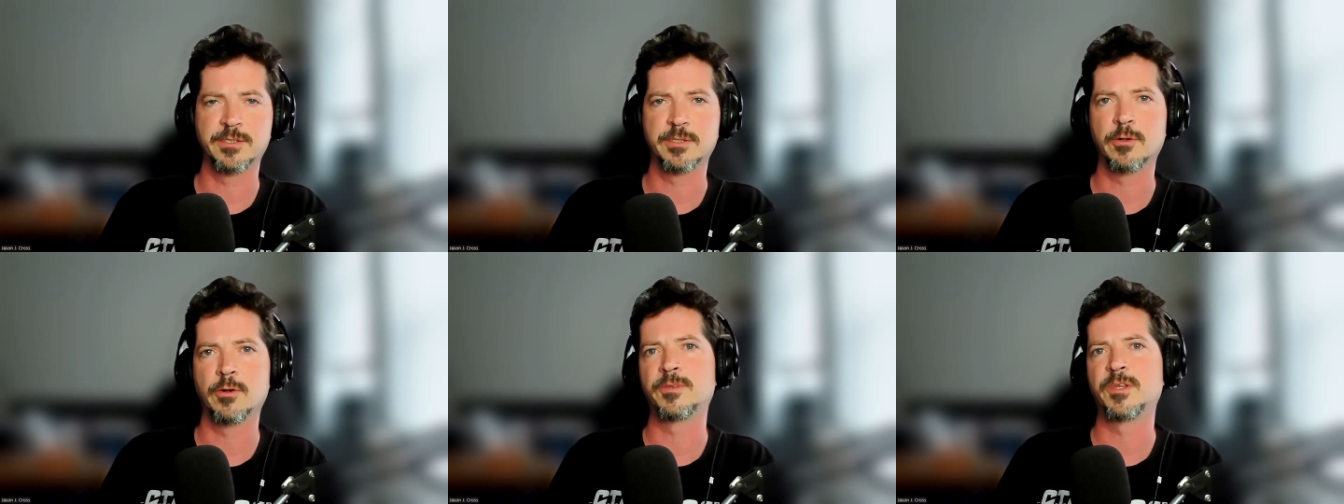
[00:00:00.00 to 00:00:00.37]

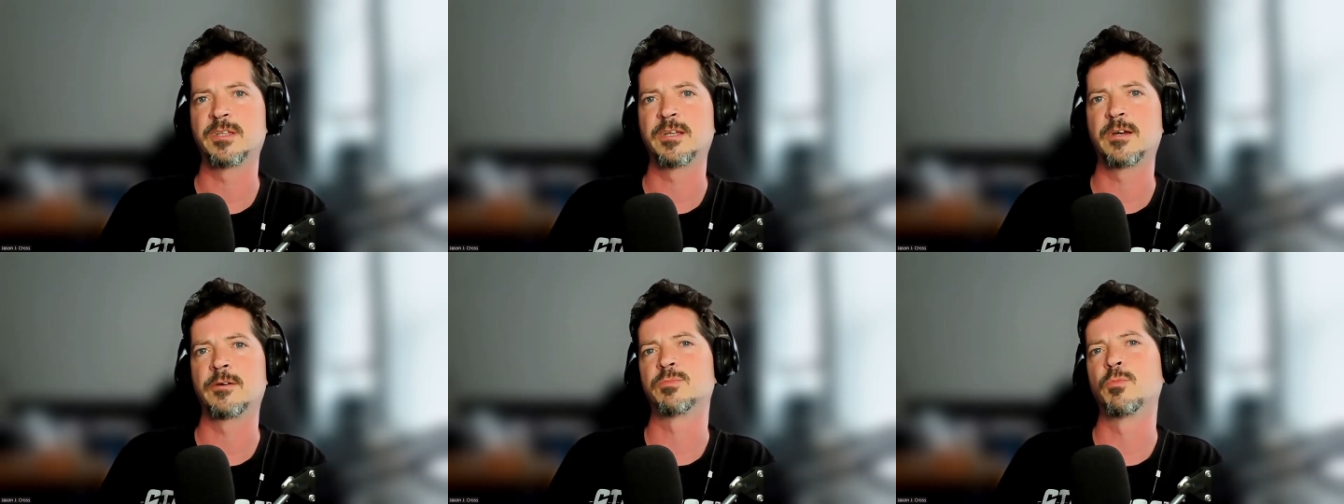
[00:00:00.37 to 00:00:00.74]
So I
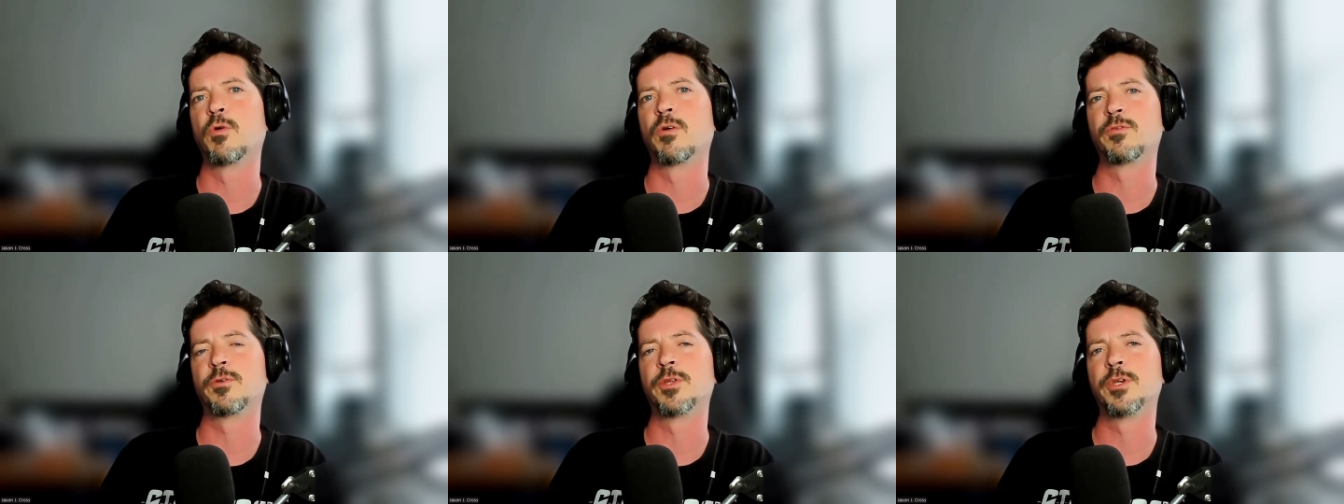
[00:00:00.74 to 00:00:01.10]
think that was
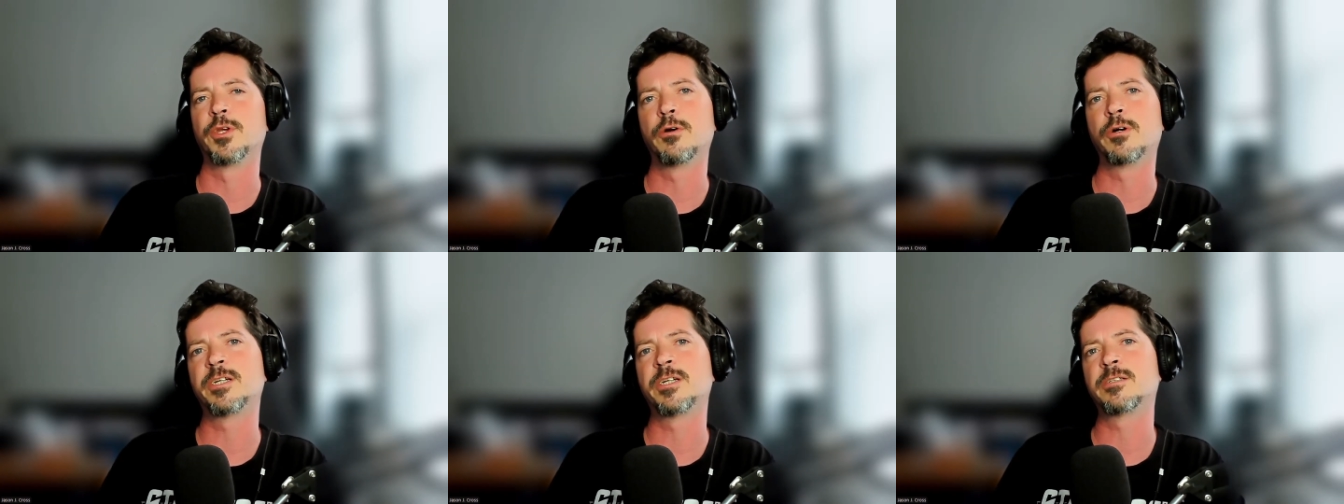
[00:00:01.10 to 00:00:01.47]
more for the
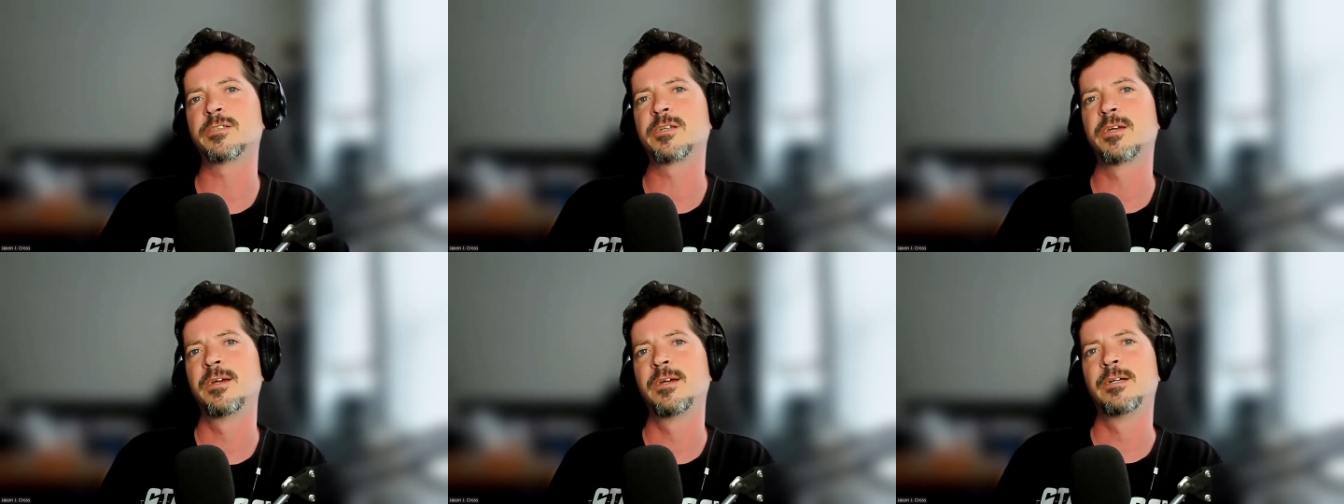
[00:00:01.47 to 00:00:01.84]

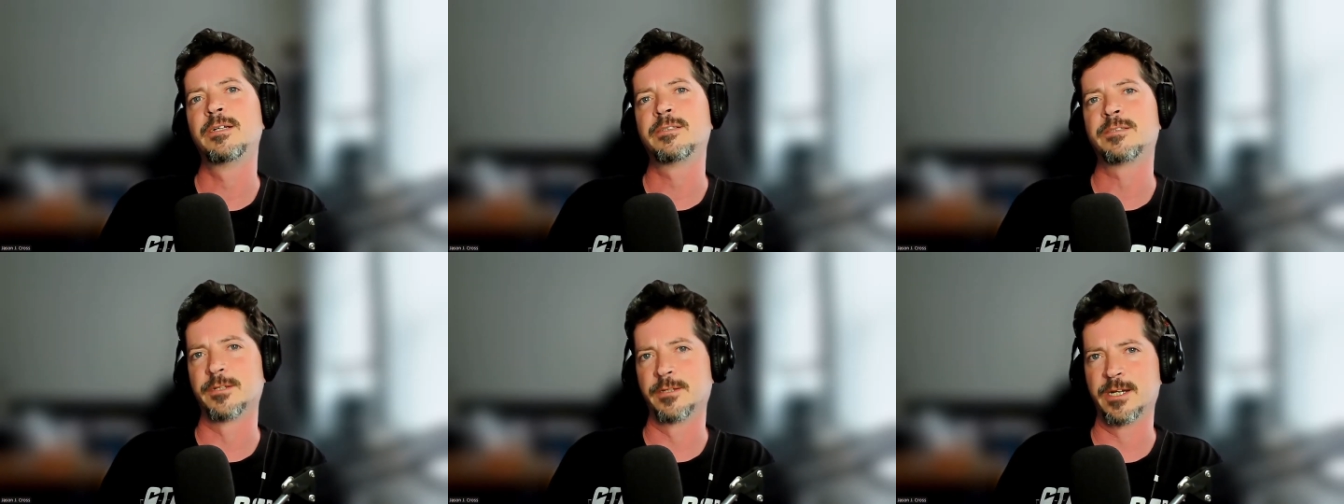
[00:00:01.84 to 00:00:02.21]
audience
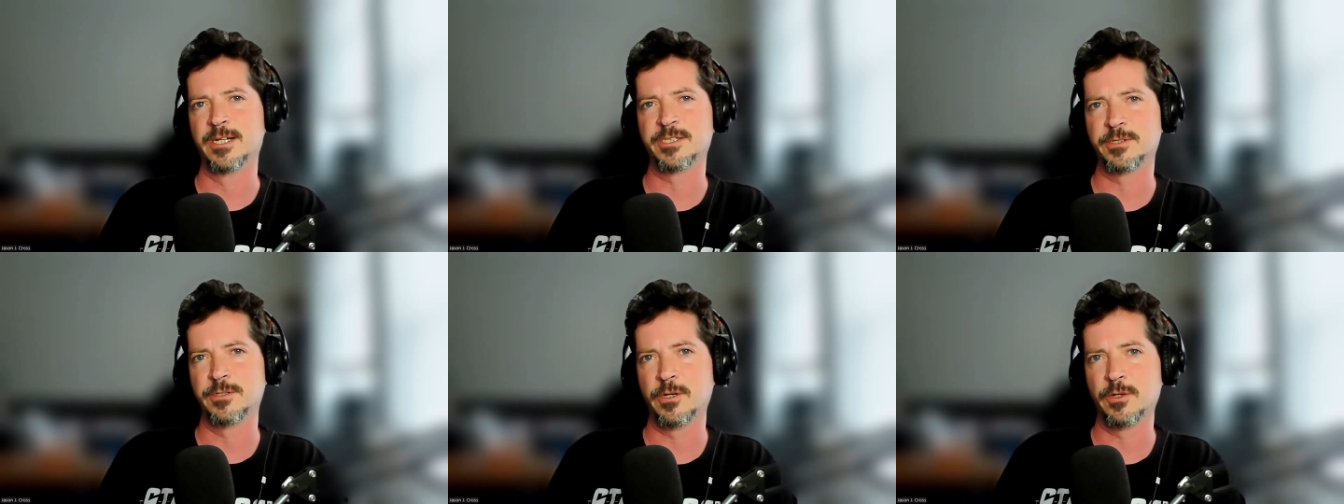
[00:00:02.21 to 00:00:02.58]
to let
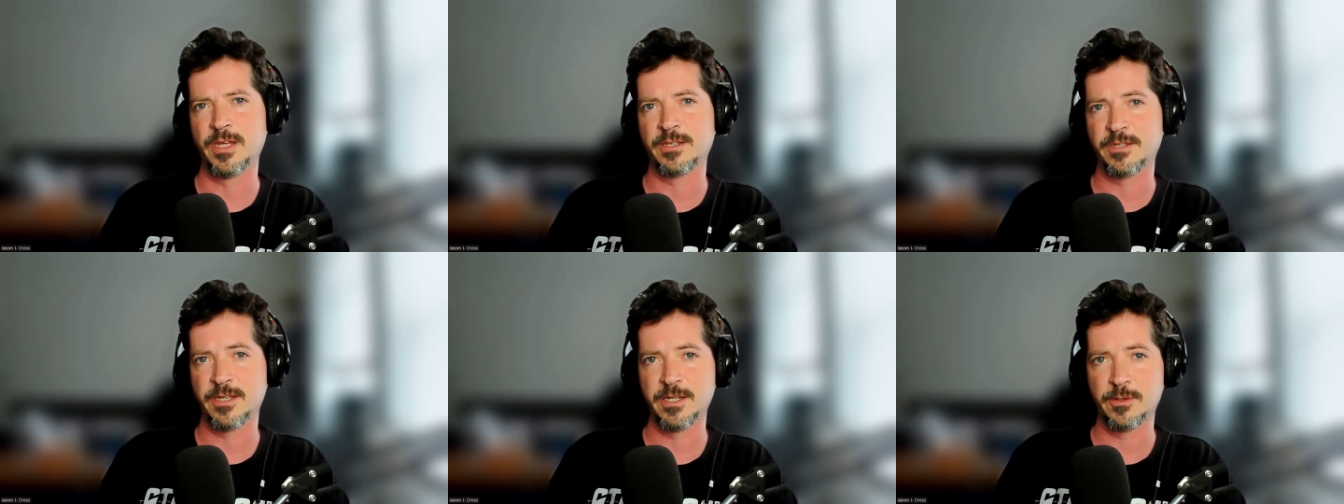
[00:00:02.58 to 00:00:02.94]
us know
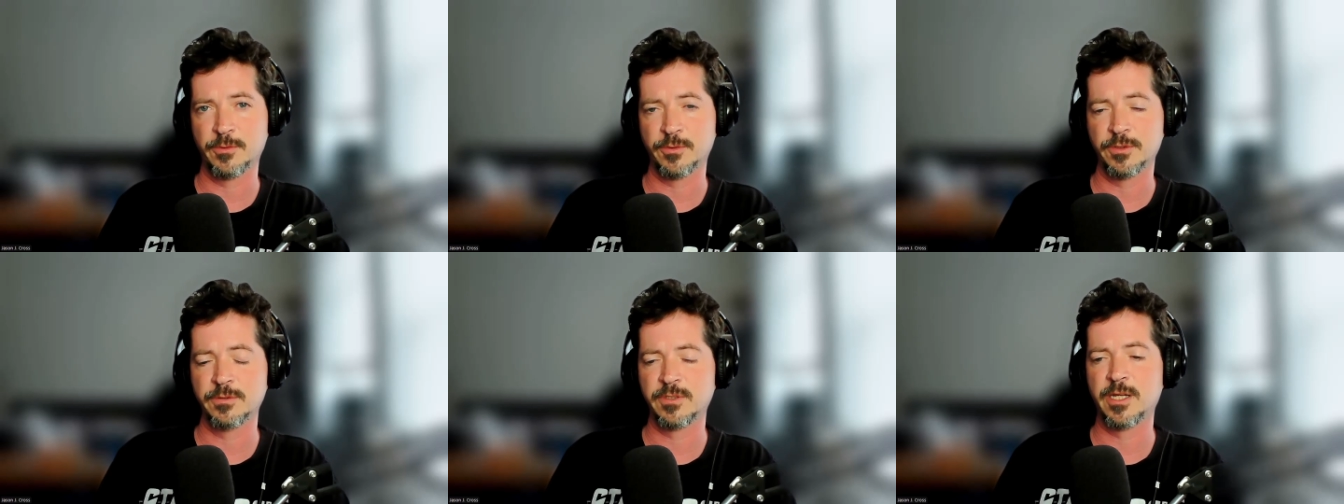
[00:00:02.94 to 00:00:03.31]
that they
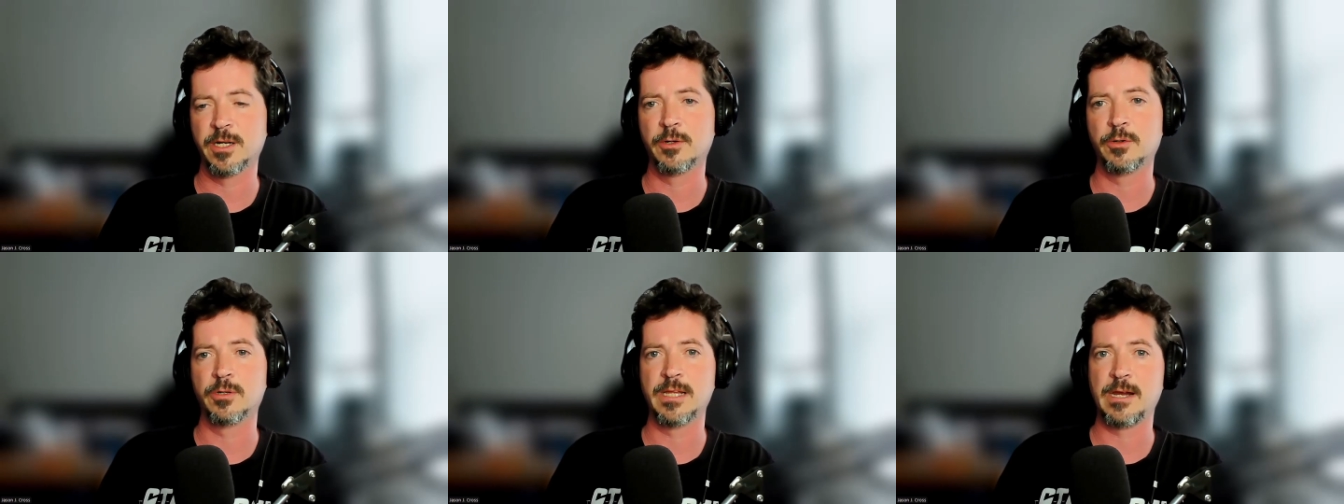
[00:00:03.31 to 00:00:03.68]
don't
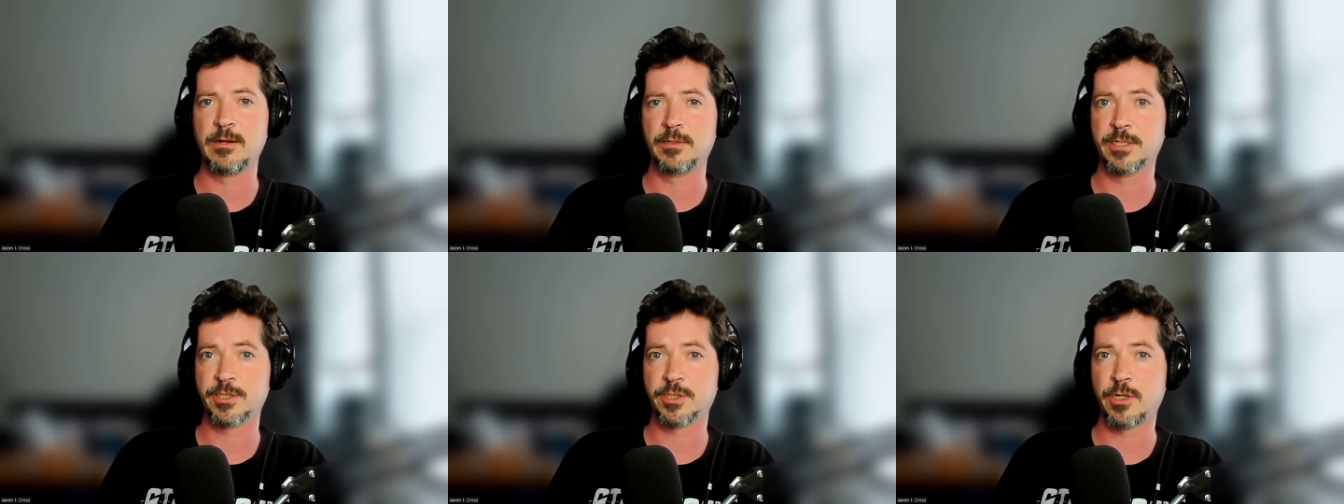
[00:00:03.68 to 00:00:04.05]
allow
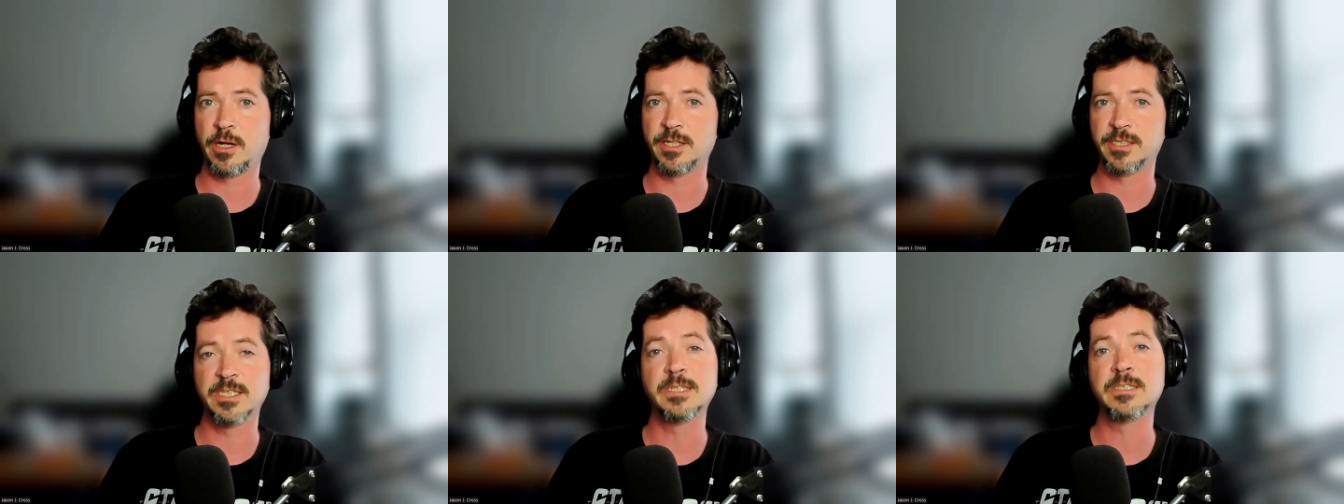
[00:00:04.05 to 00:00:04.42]

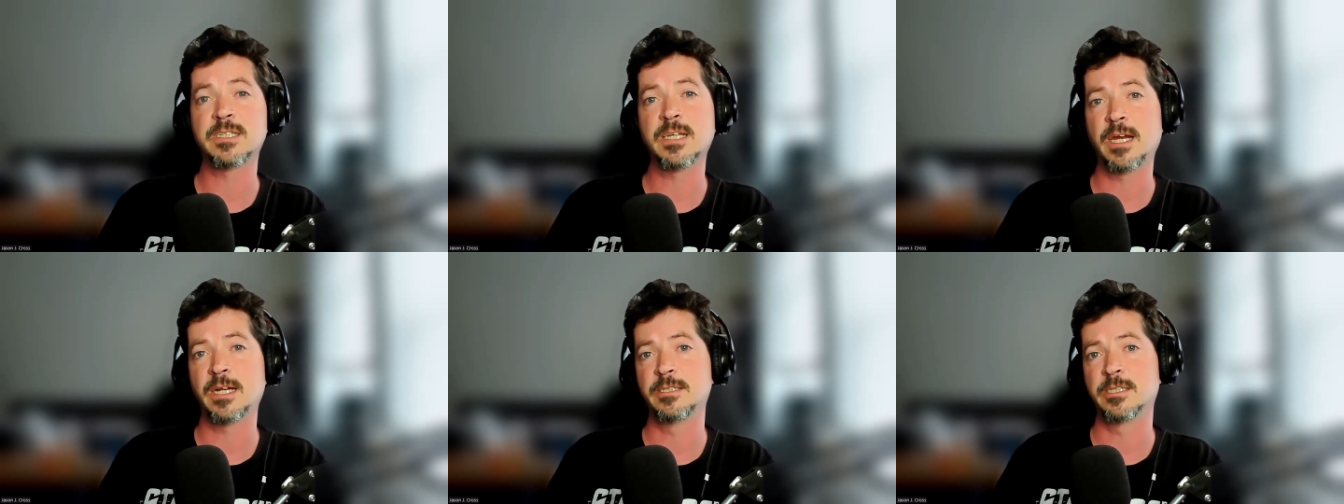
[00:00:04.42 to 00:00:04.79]
electronics
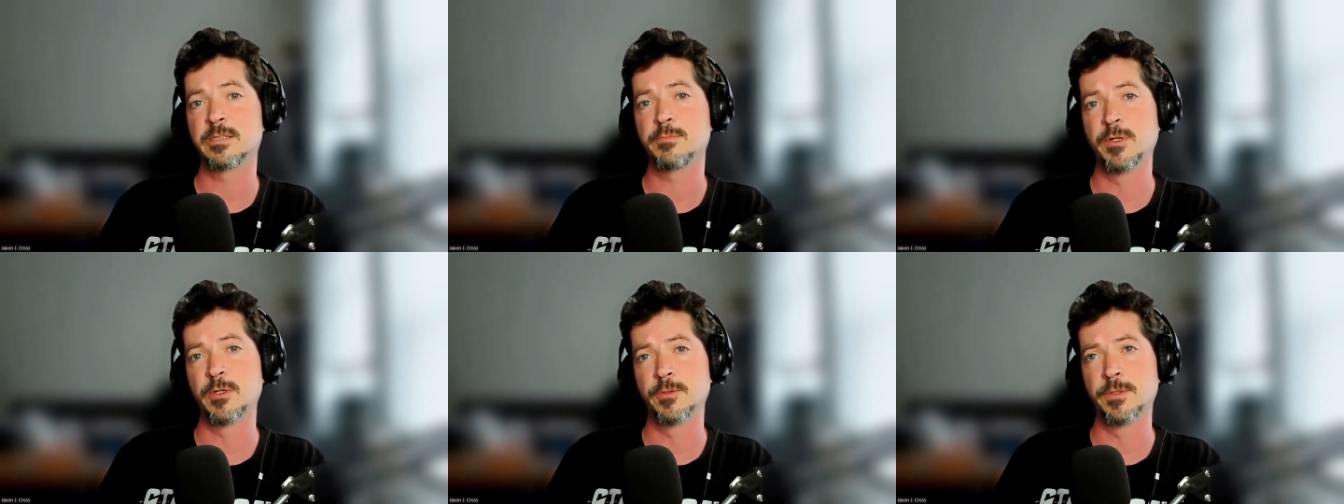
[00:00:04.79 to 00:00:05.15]
inside this
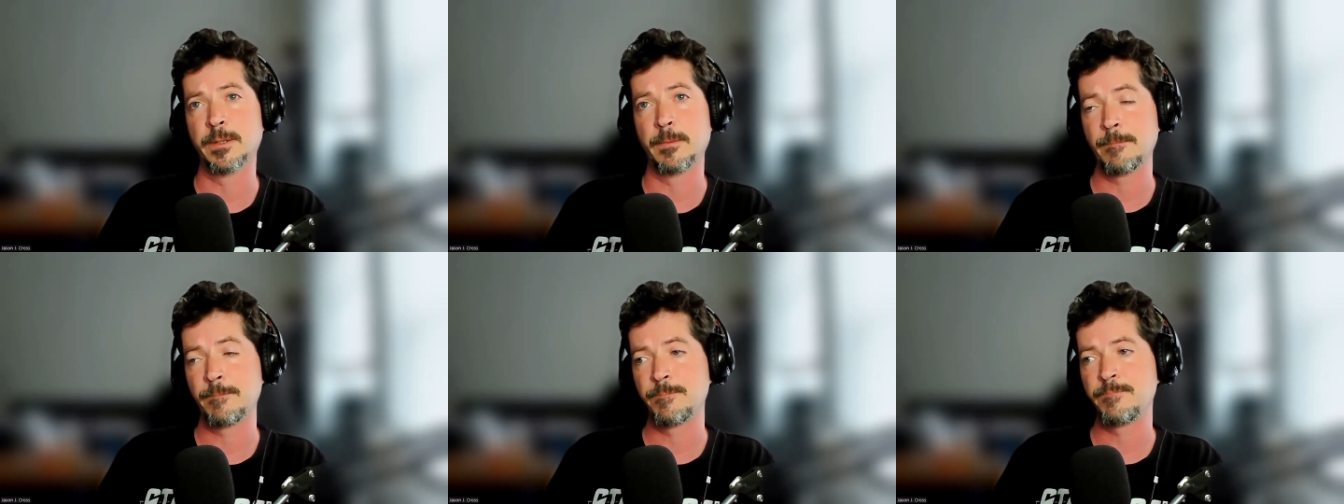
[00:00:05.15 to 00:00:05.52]
building,